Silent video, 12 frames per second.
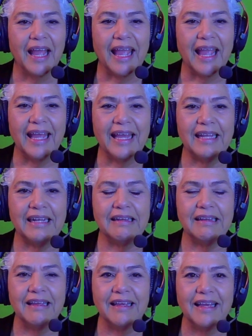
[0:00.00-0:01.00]
And
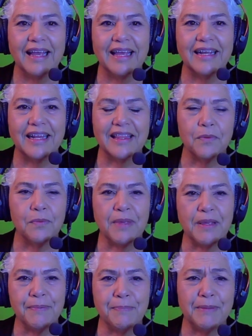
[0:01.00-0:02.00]
and I thought, well,
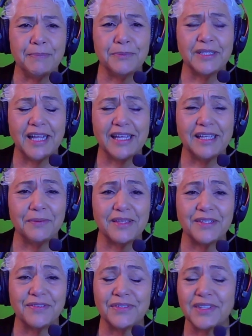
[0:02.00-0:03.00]
maybe people would like it with
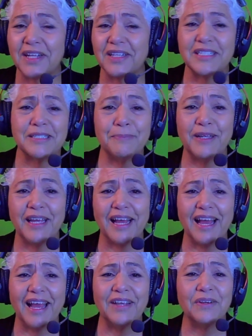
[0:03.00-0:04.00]
different colors, but
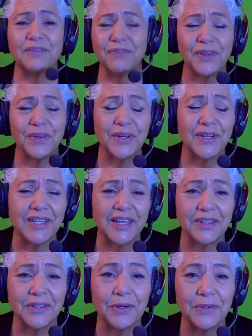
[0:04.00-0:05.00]
I couldn't figure out how
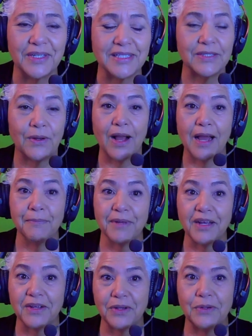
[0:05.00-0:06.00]
to code it. So I'm
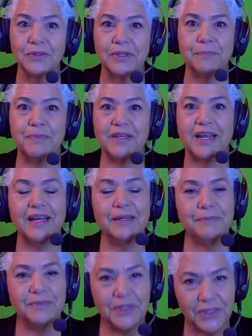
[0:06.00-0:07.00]
not a coder, but
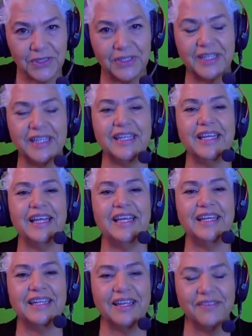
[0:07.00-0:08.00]
I'm learning,
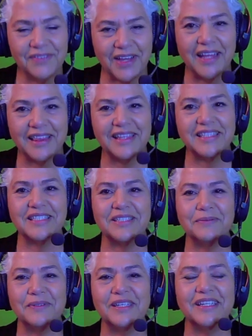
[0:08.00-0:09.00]
and I've got this to
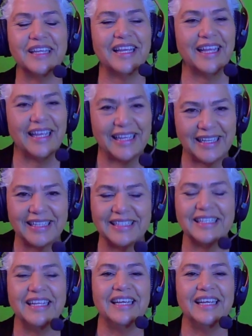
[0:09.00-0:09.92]
work. And